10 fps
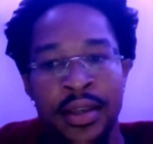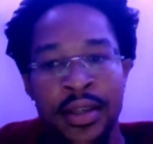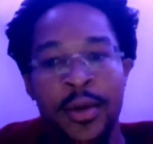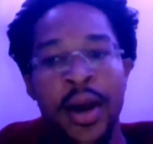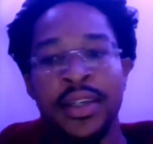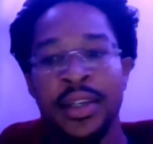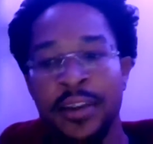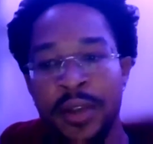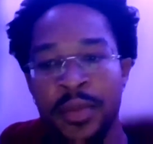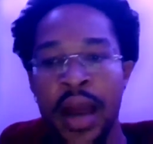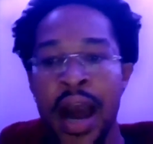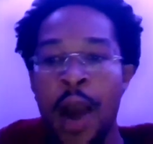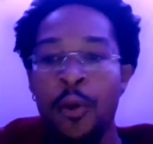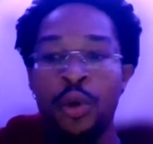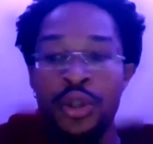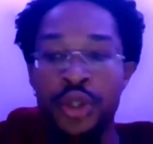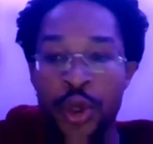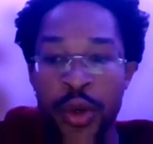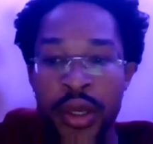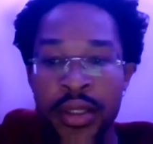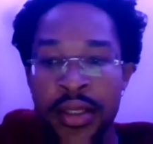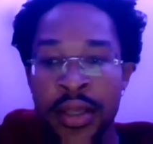Said, why is she laughing at me? I will do it.